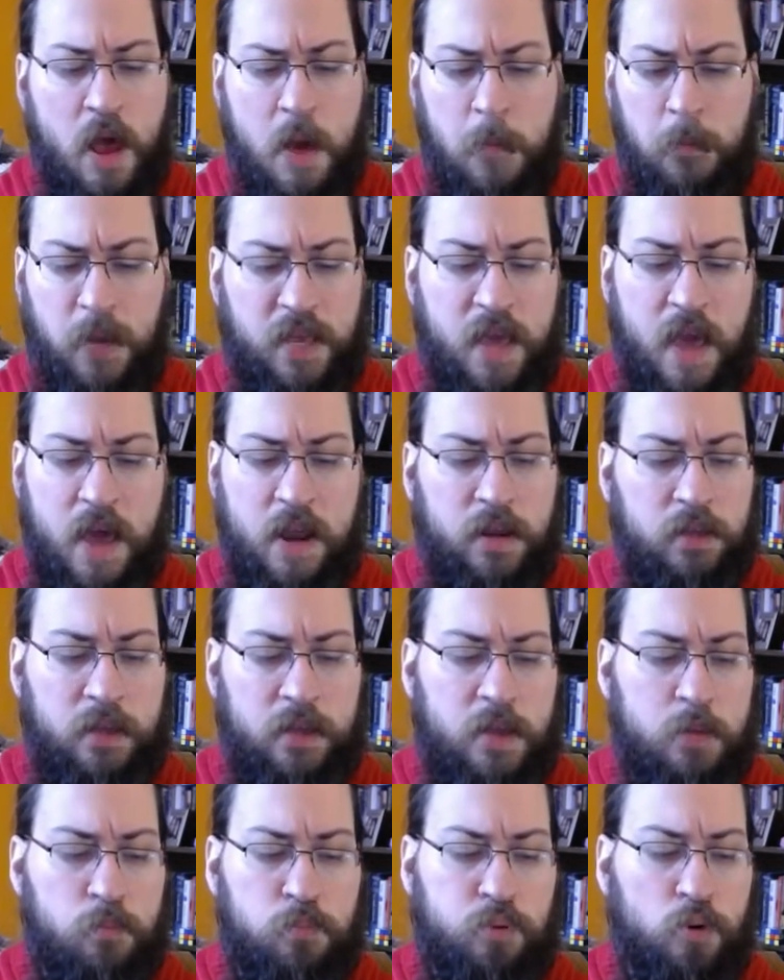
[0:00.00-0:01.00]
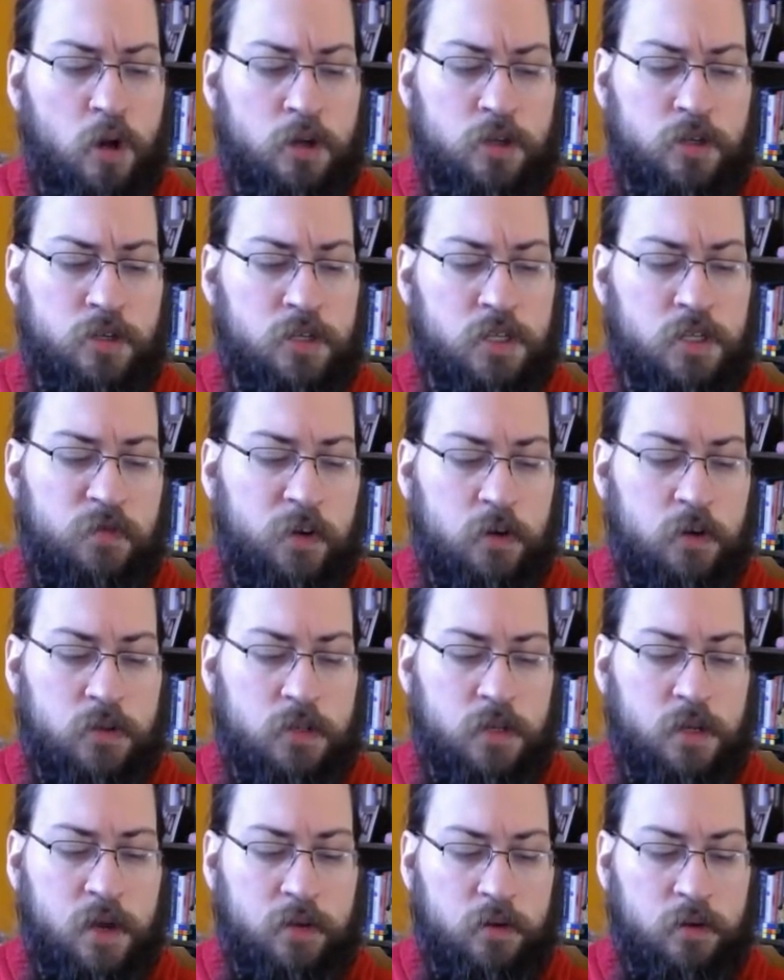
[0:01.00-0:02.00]
Mechanically, he brushed his fingers
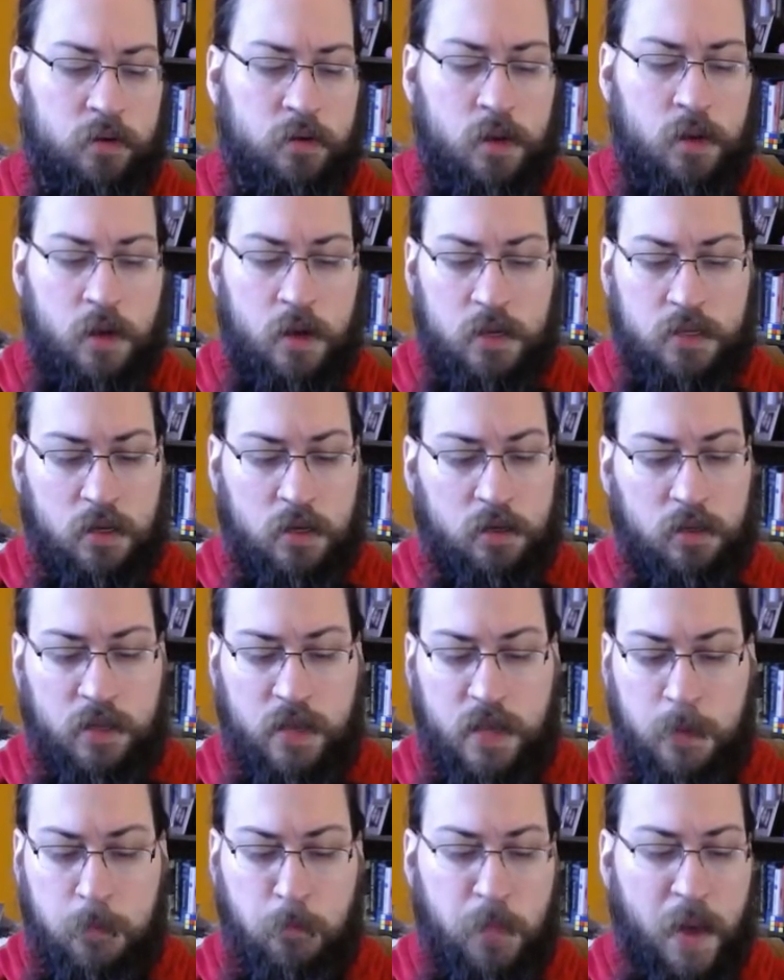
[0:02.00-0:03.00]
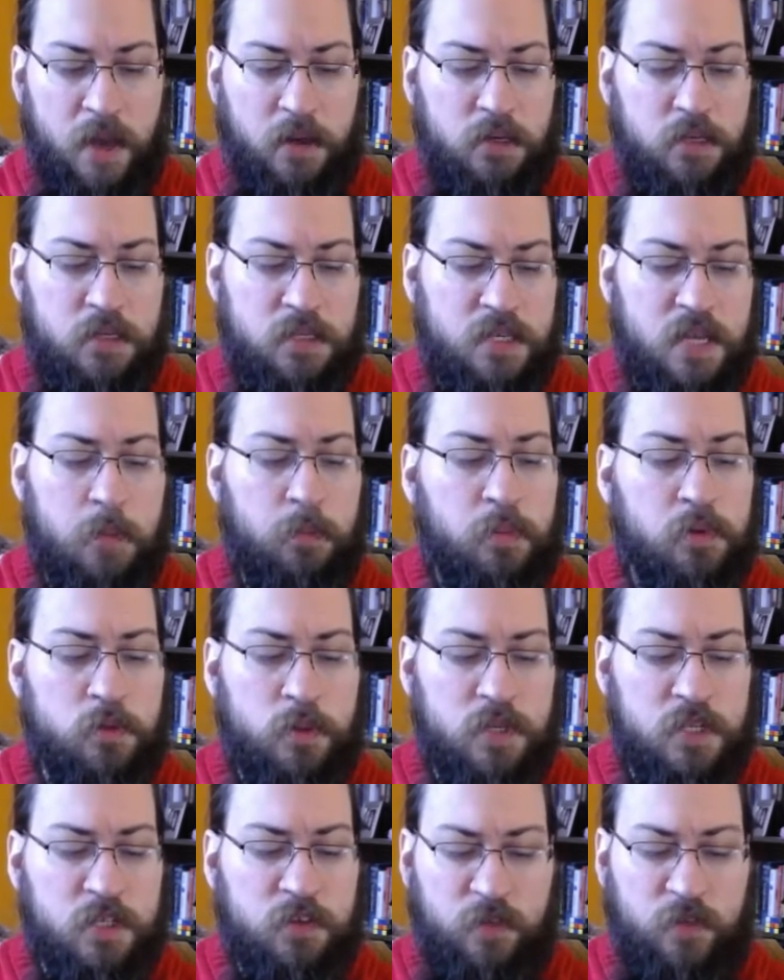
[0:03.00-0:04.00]
together. Suddenly, he banged his temples with
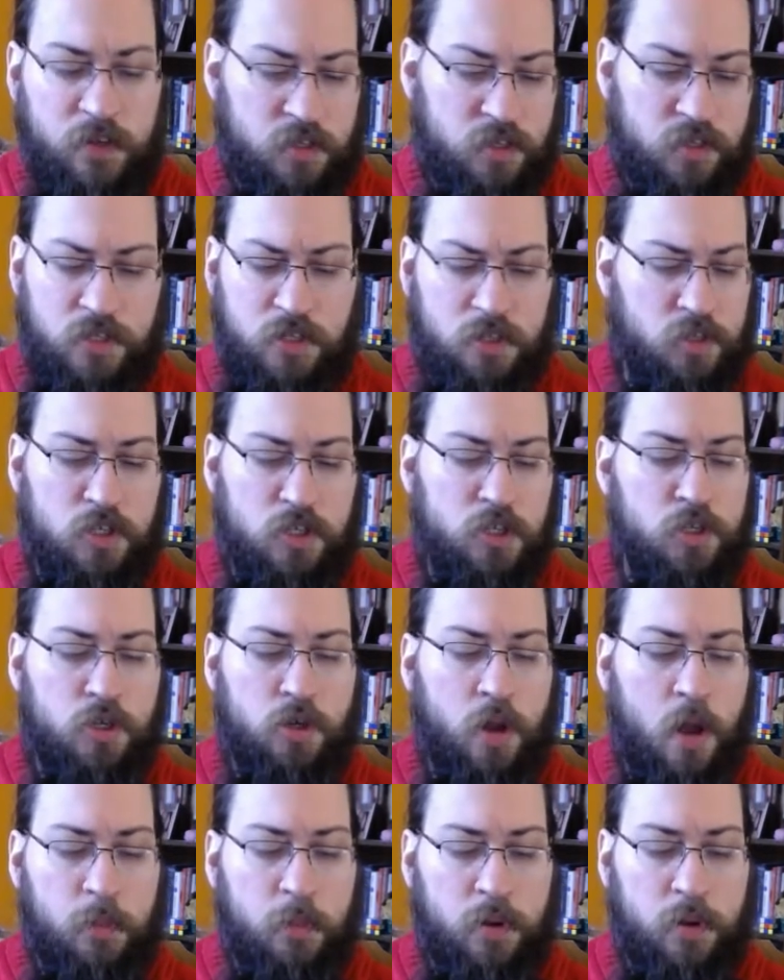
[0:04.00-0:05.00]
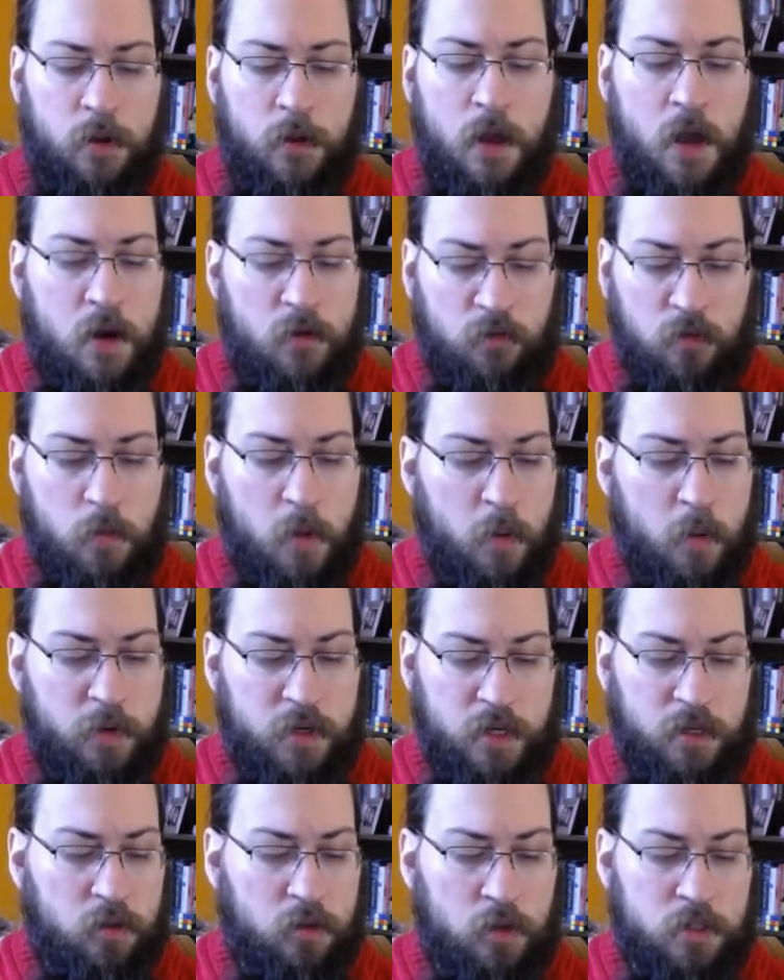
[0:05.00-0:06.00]
his fists and stood up. For a moment
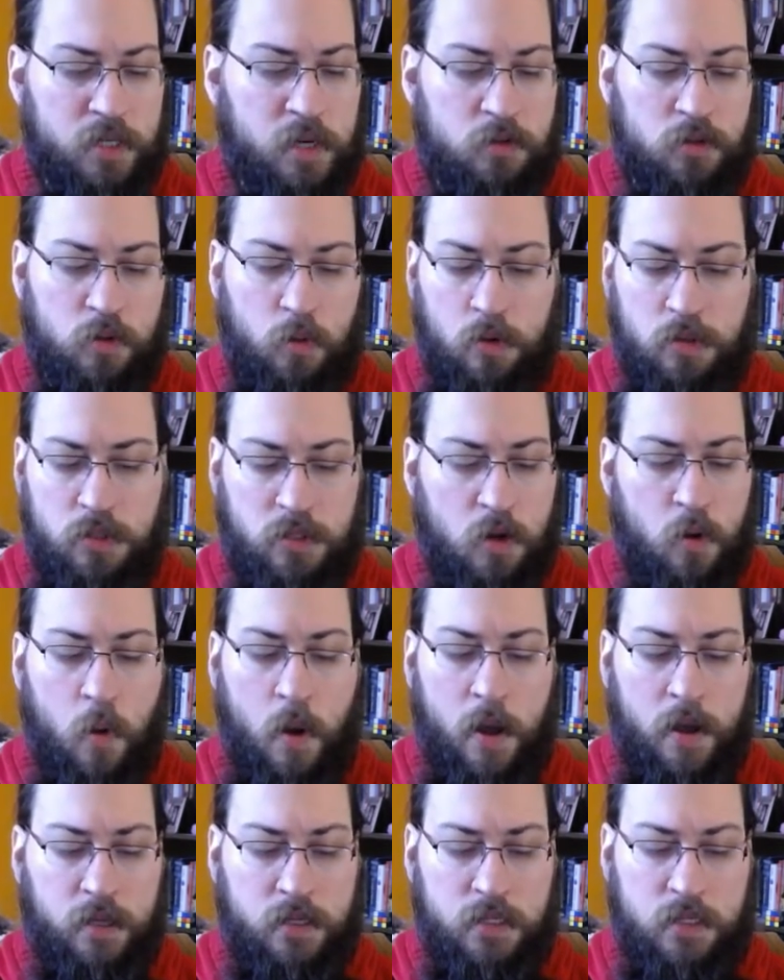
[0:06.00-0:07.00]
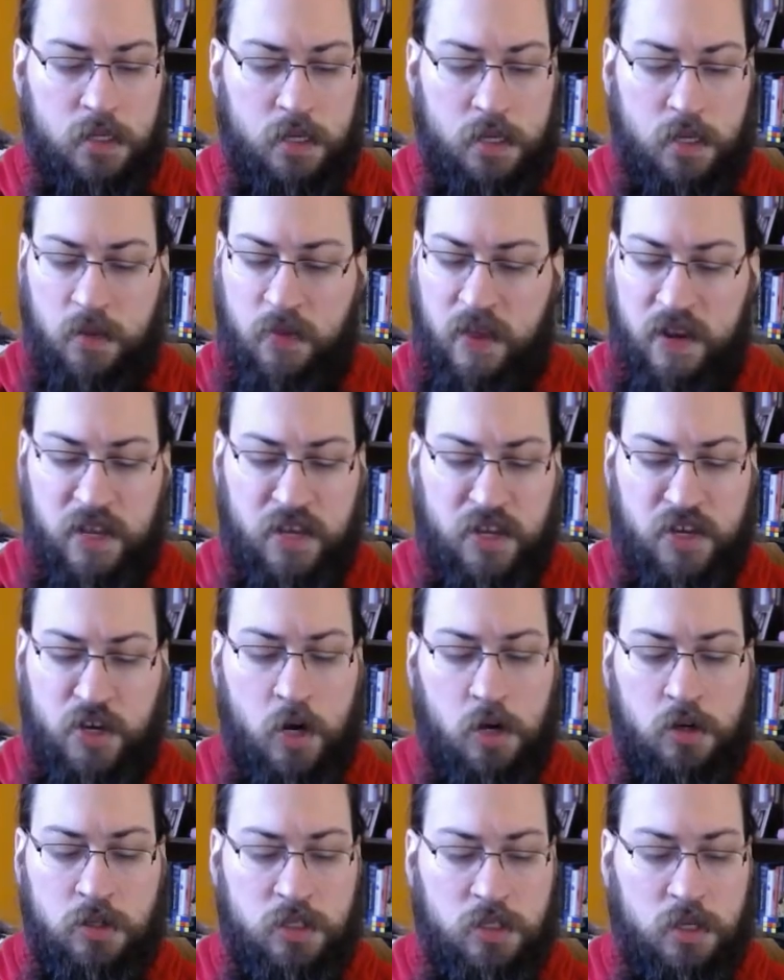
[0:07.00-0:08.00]
he looked out towards the quiet sea, then he
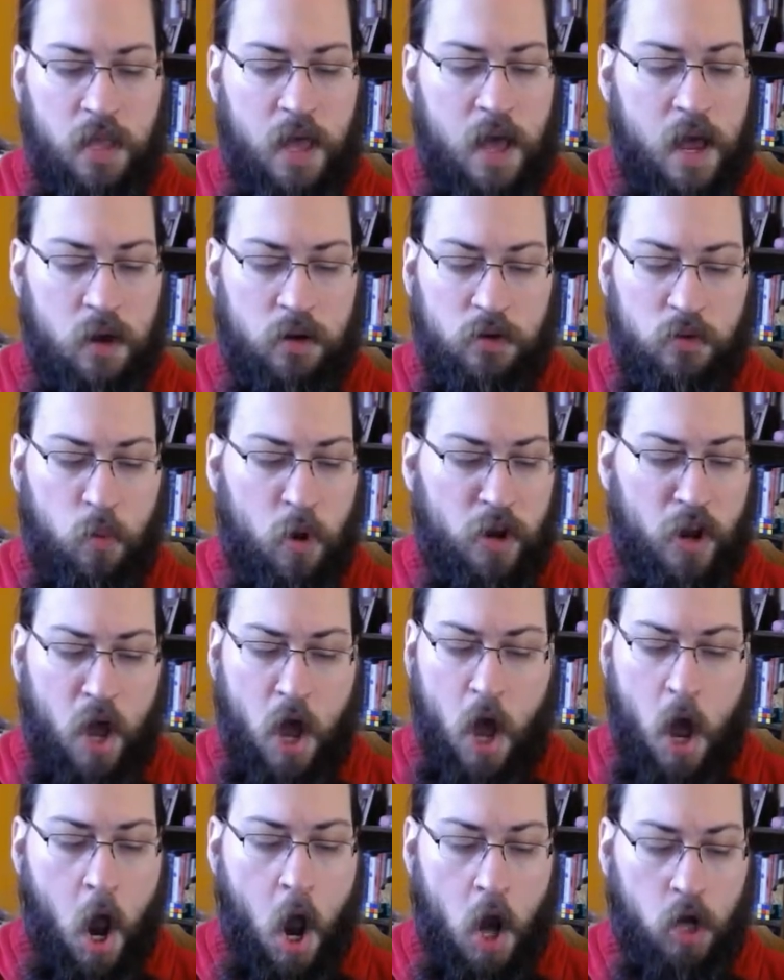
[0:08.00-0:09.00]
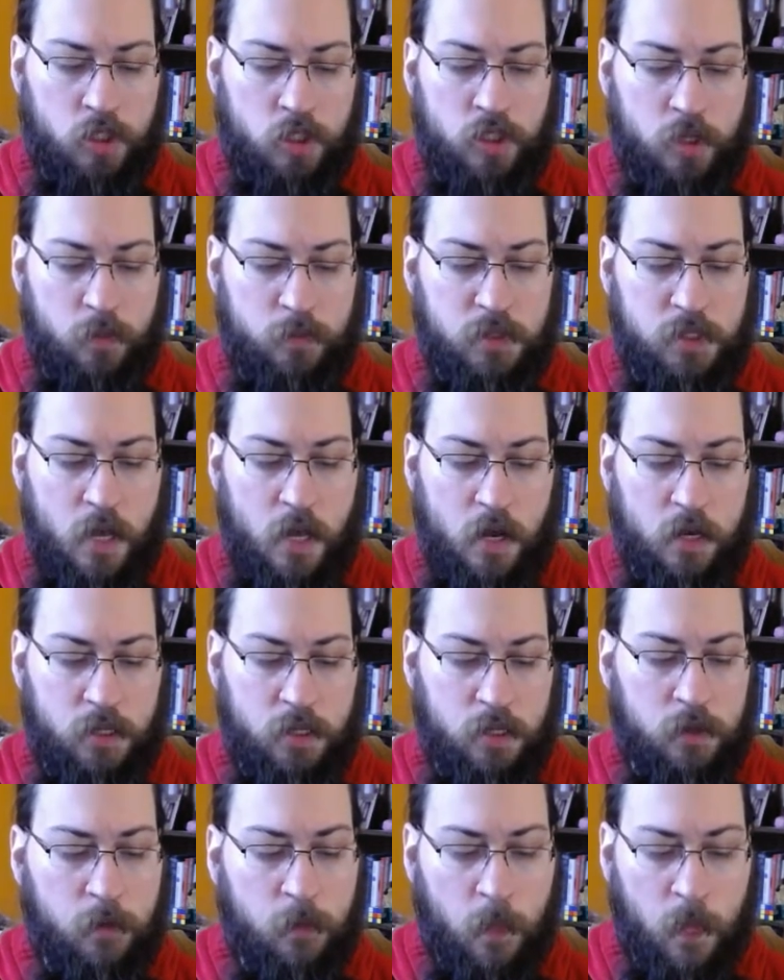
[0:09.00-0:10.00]
cursed aloud, one harsh
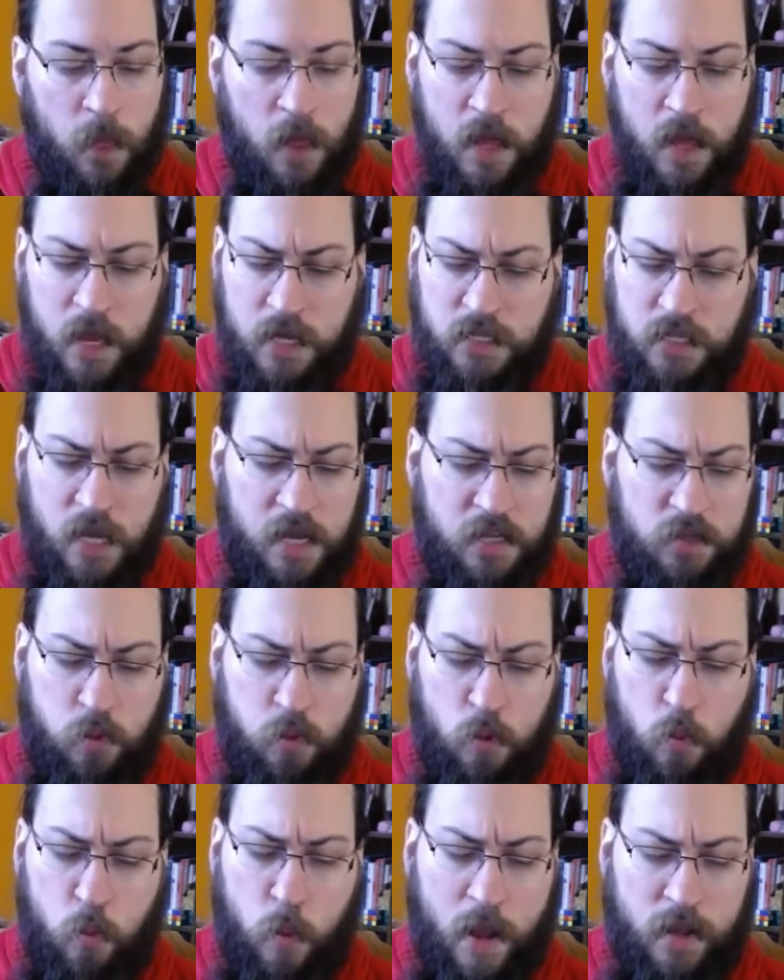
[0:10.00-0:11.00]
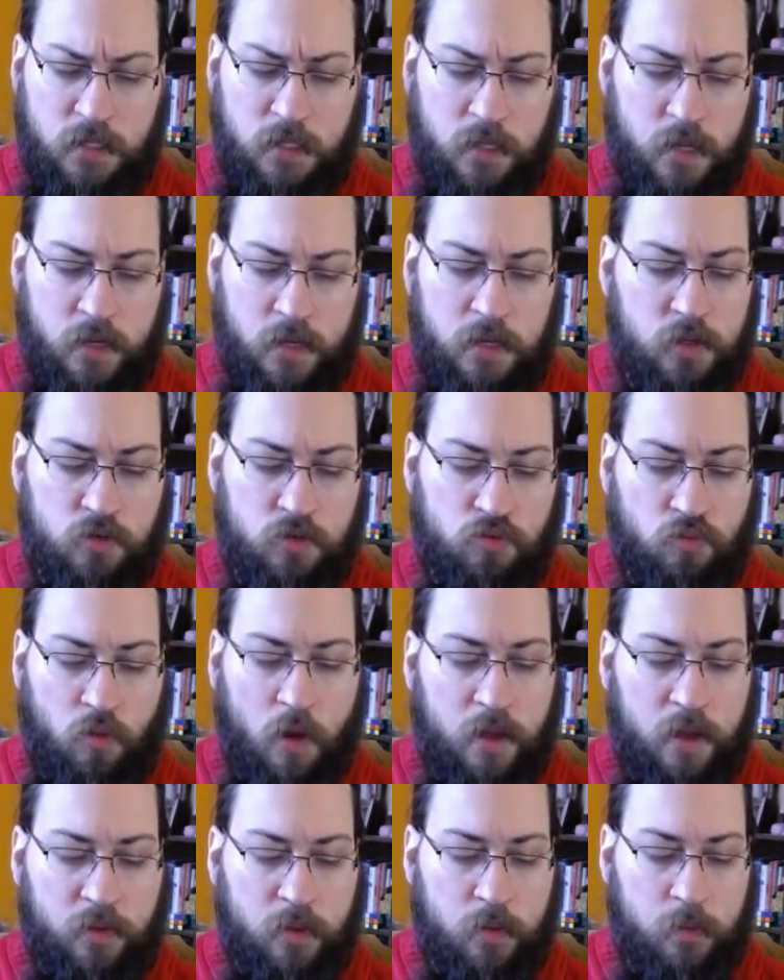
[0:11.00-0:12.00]
obscenity. His eyes were wet, and he
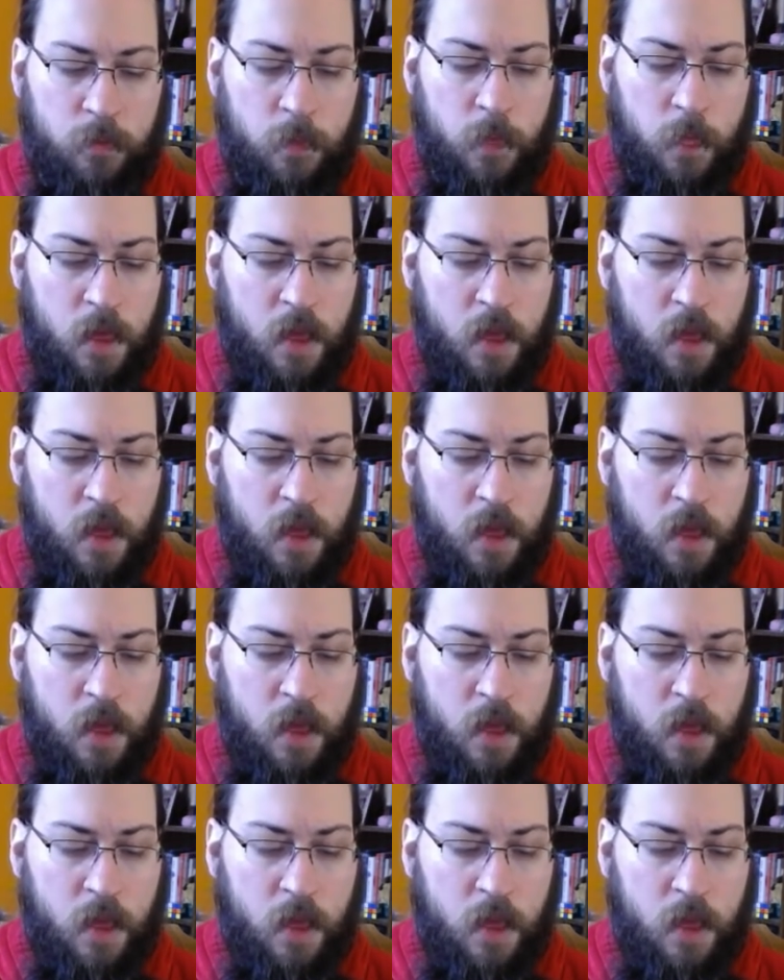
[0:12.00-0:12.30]
dried them.